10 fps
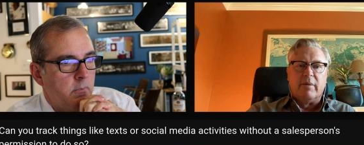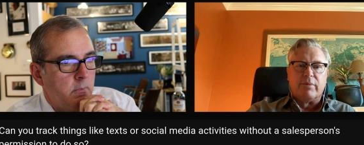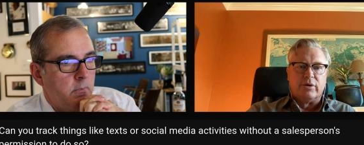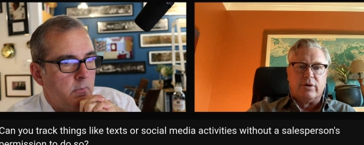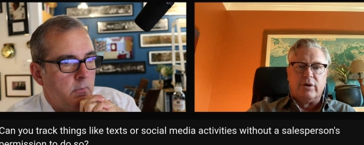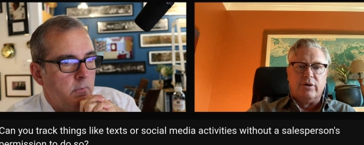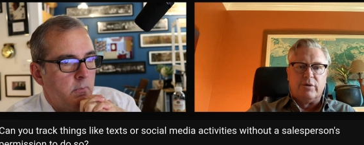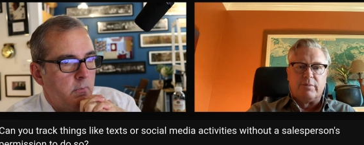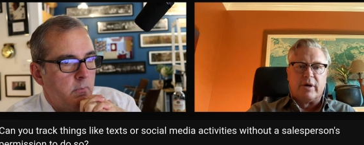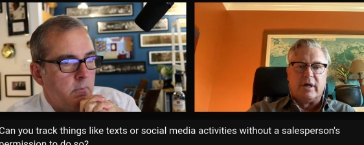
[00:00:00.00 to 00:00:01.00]
Speaker 1: a, personal
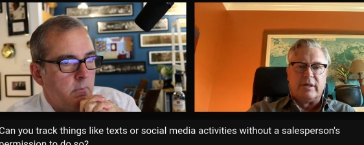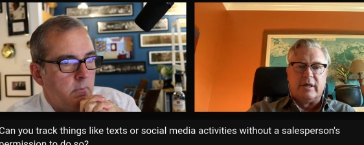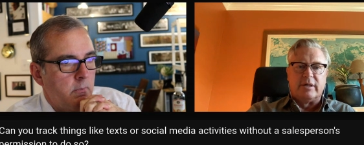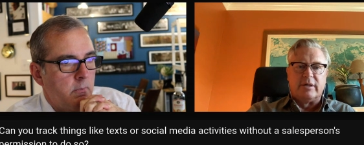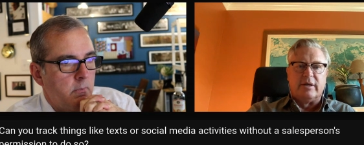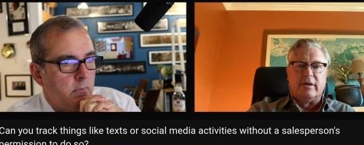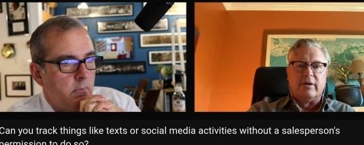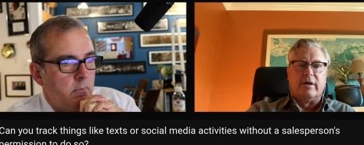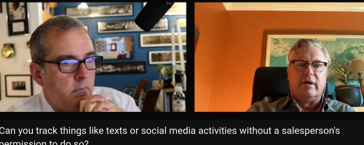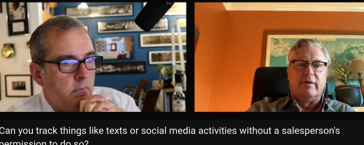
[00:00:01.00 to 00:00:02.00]
use process and
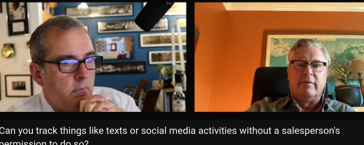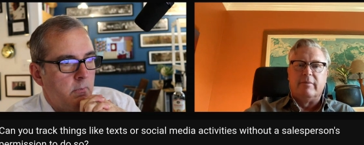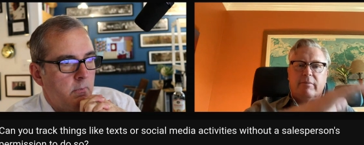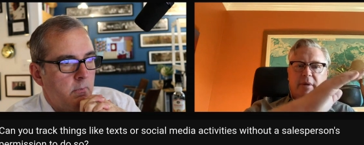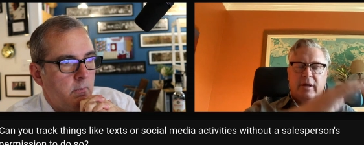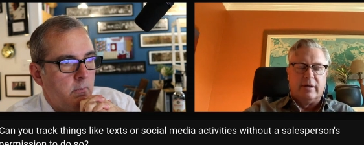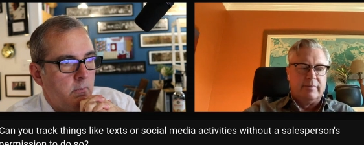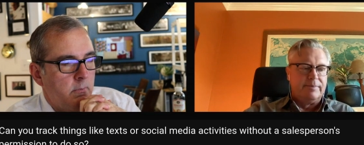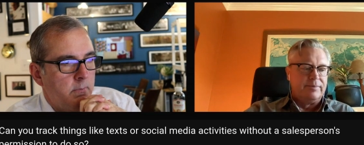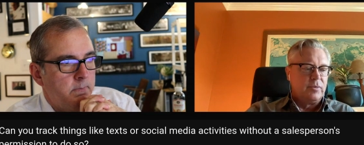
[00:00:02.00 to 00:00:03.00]
or a
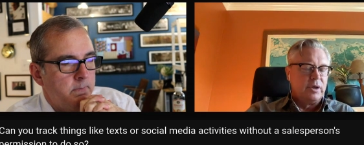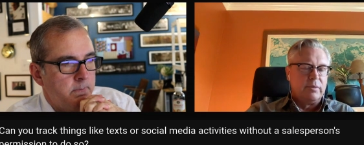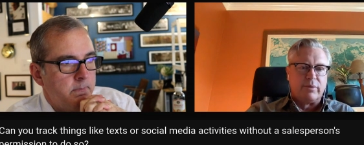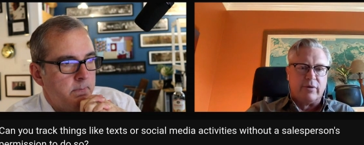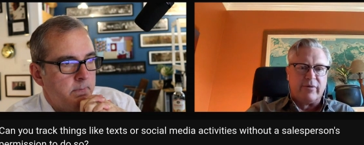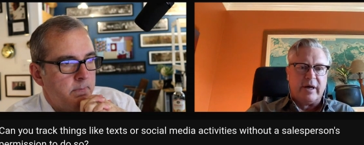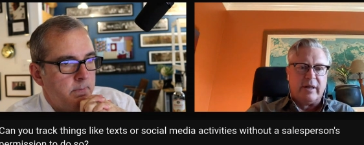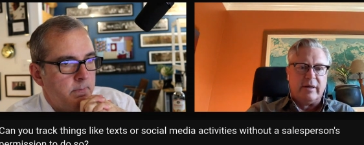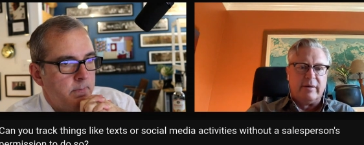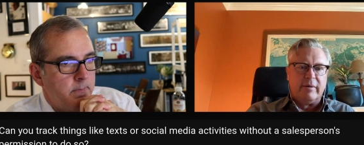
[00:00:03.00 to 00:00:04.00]

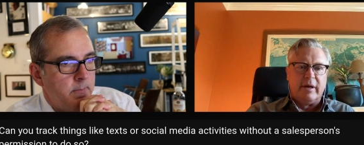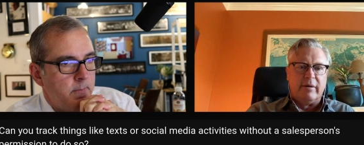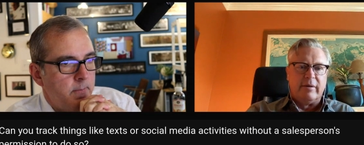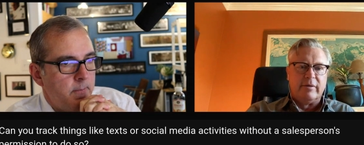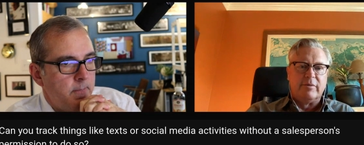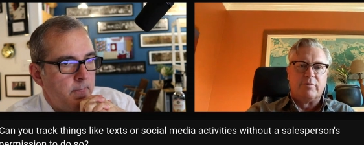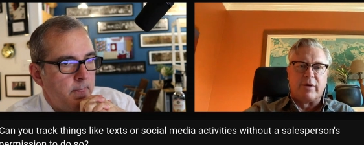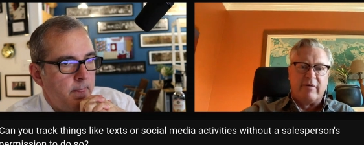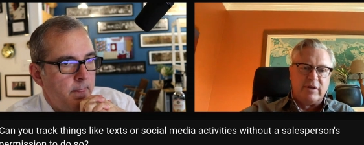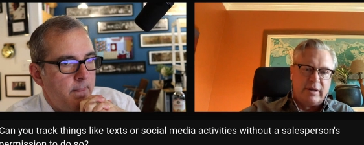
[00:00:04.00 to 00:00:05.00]
profile and, and
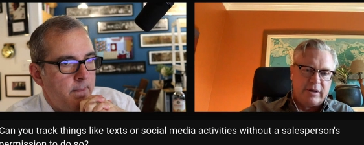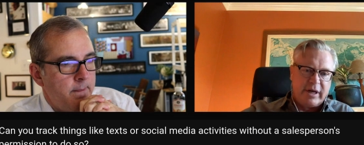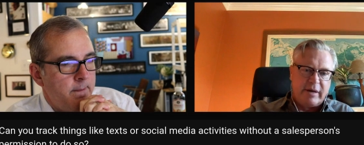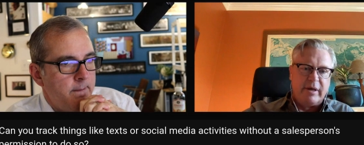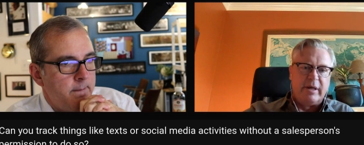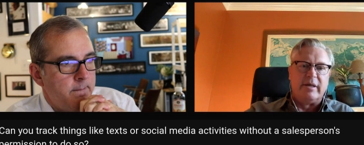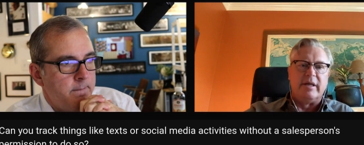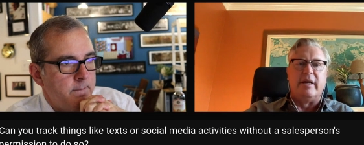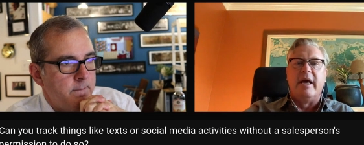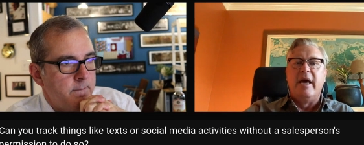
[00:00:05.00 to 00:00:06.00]
privacy
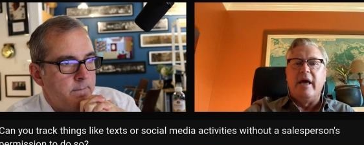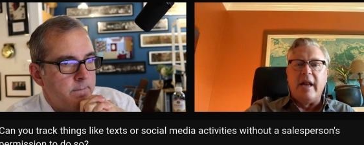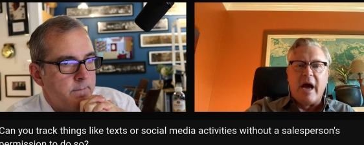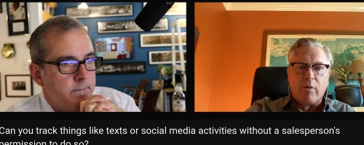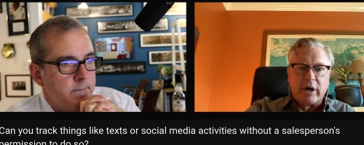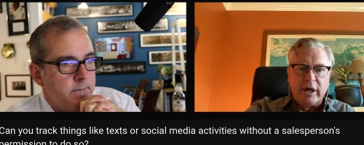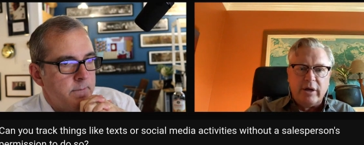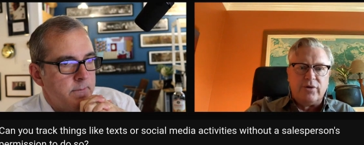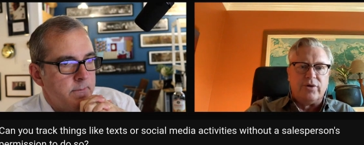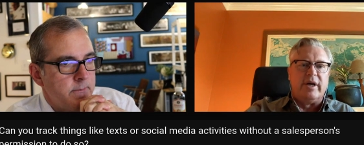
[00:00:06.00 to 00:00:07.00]
statement and and how we're going
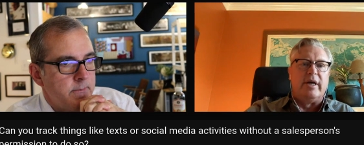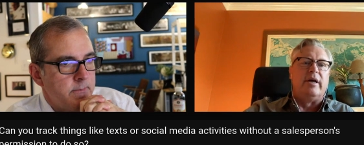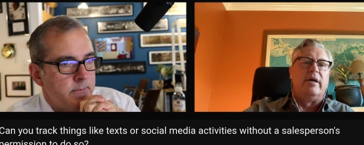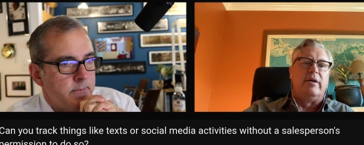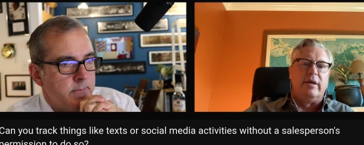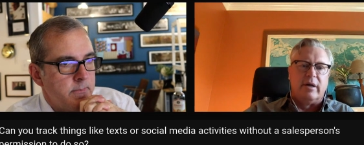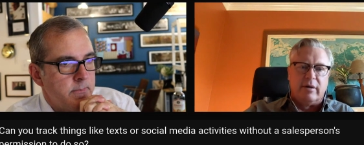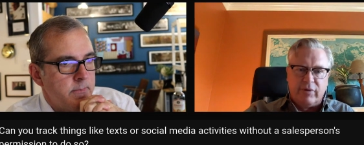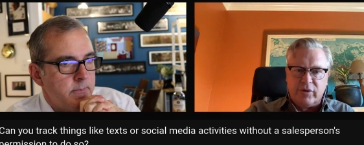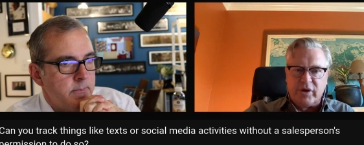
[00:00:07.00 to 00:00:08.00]
to use your data. And you
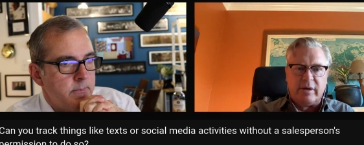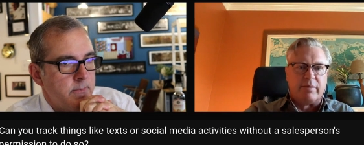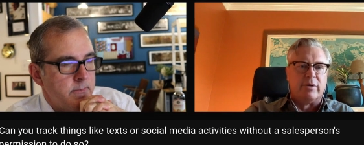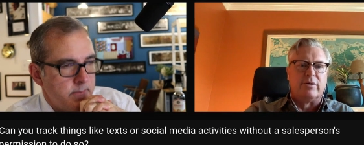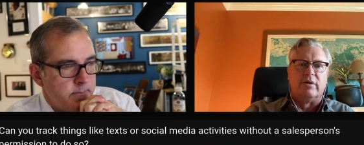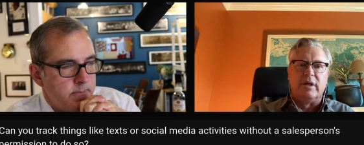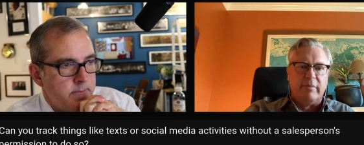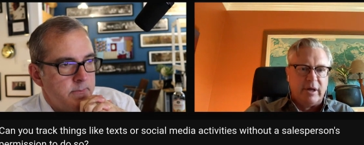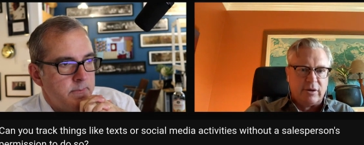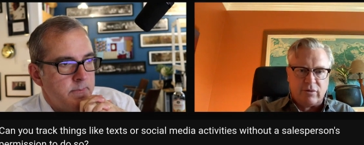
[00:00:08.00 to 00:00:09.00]
know, if you send personal
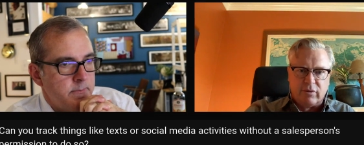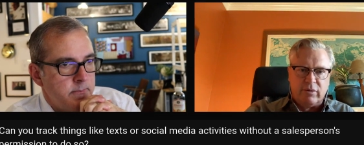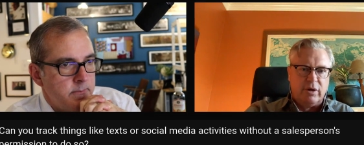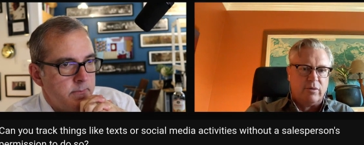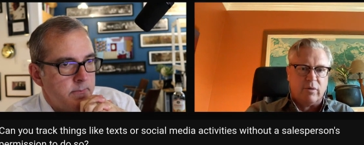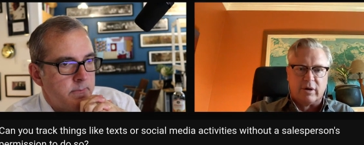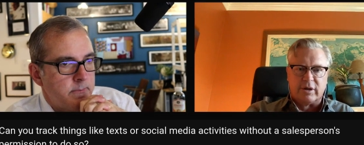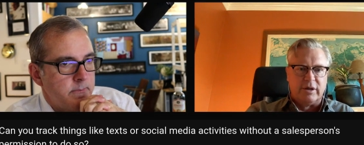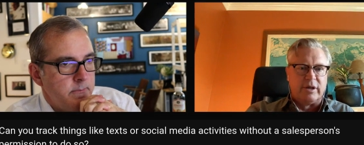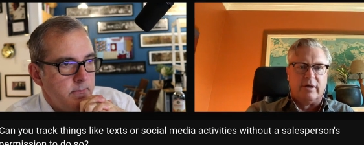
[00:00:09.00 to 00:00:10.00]
emails through your
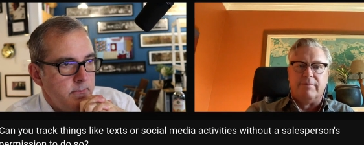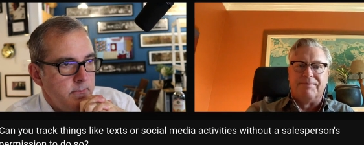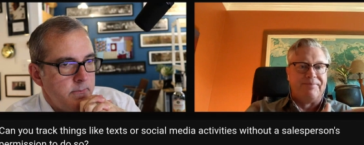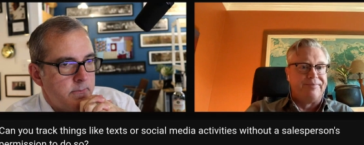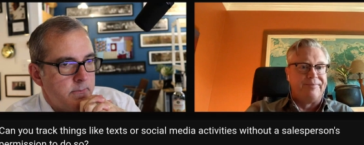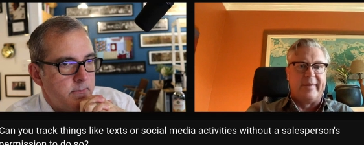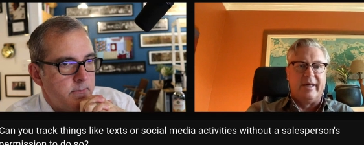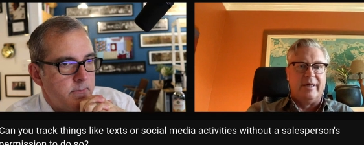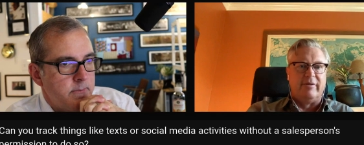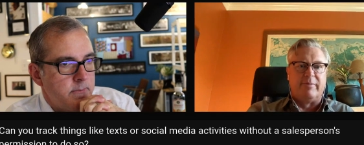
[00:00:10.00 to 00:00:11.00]
work system,
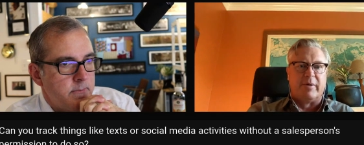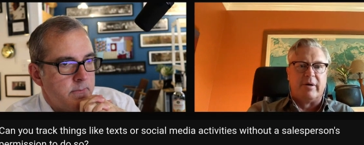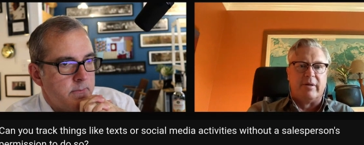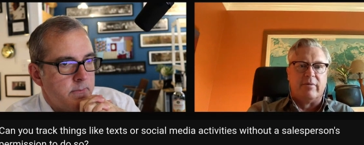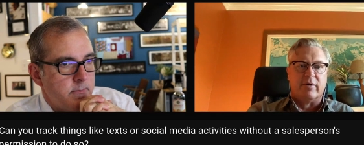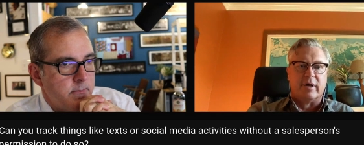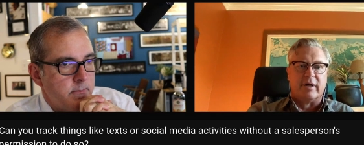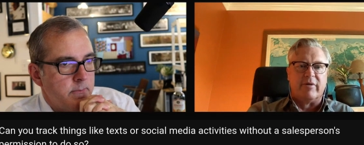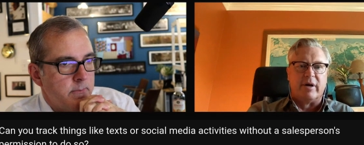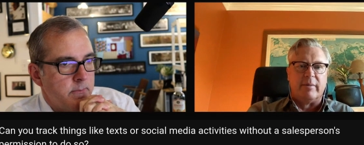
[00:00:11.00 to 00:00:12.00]
it's part of the work
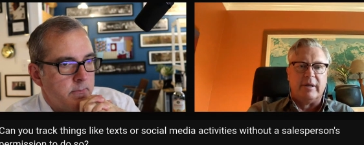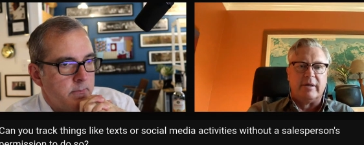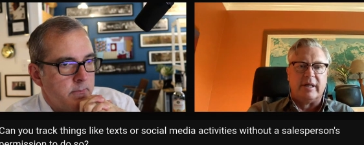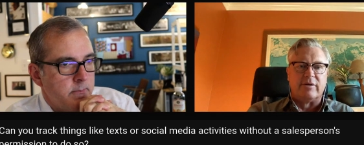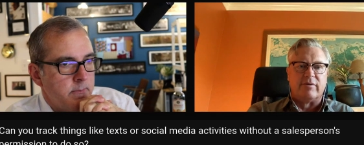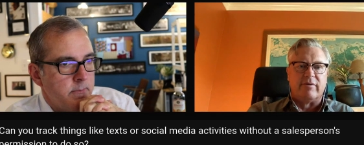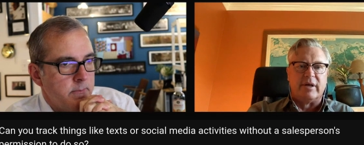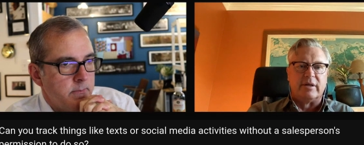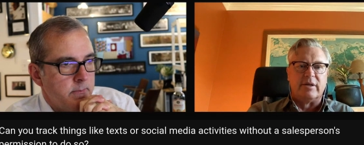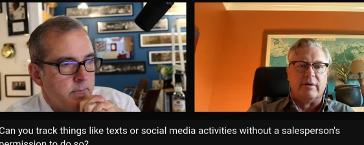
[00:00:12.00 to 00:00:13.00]
environment and that
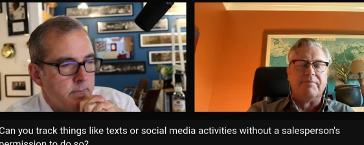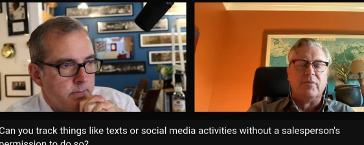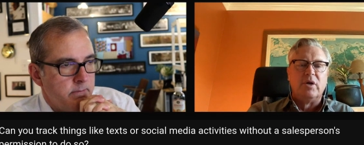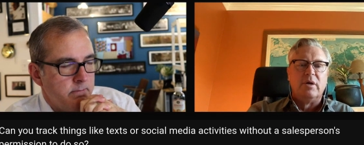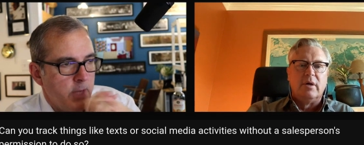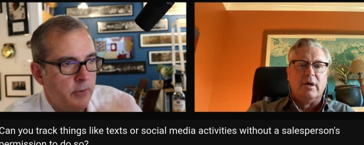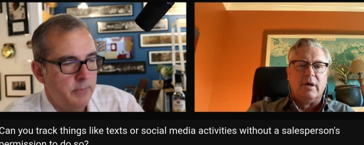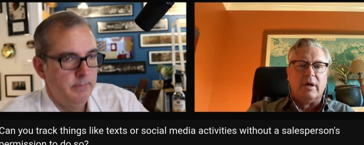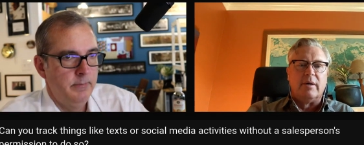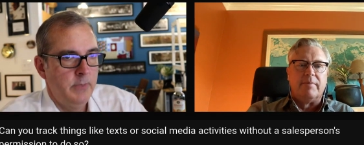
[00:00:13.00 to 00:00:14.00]
sort of thing. So,
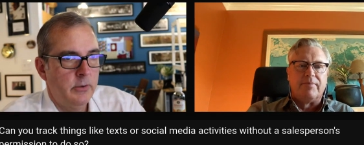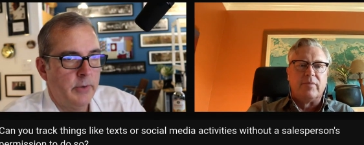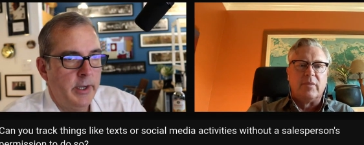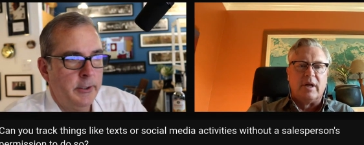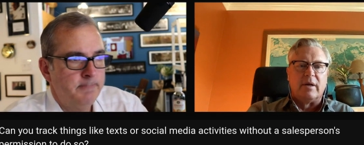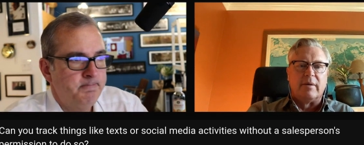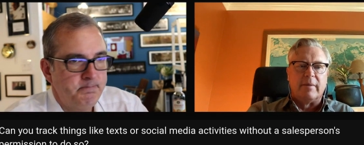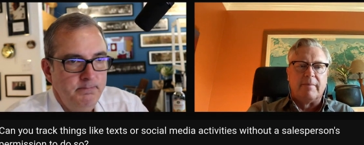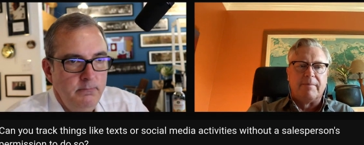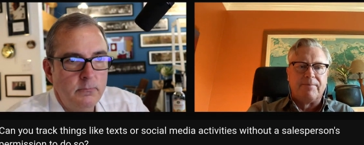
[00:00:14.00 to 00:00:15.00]
um, right
Speaker 2: on.
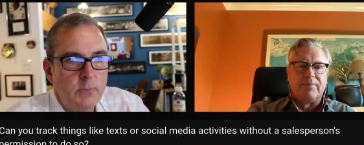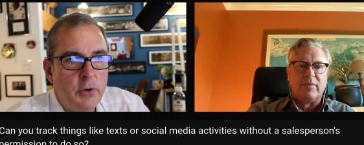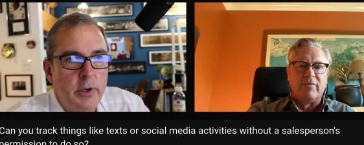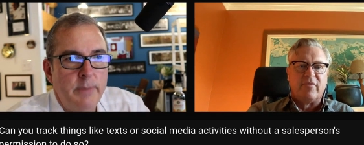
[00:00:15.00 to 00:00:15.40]
All right,